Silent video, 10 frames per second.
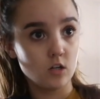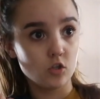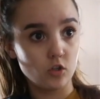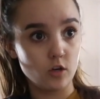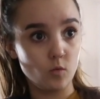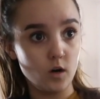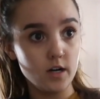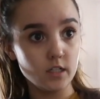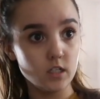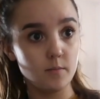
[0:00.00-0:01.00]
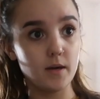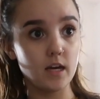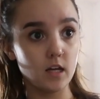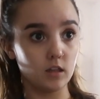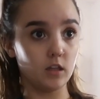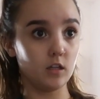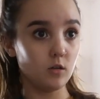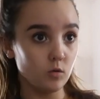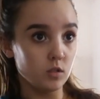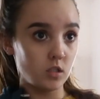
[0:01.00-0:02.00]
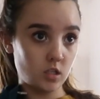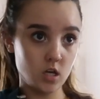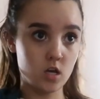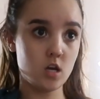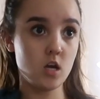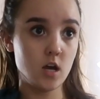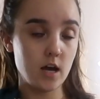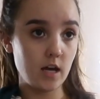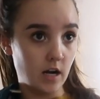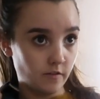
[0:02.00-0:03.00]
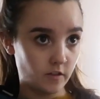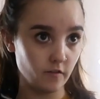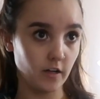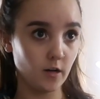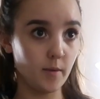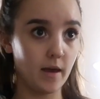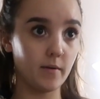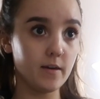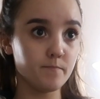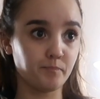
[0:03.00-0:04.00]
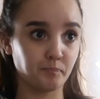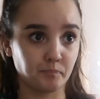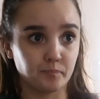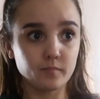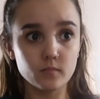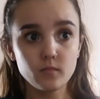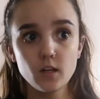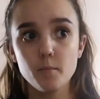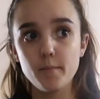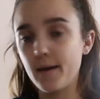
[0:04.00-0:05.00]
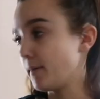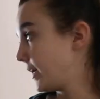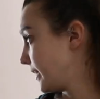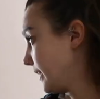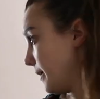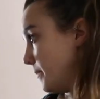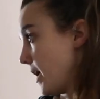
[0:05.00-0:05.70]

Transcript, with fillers: so you want it to be loose enough to fit your baby. Babe, I need him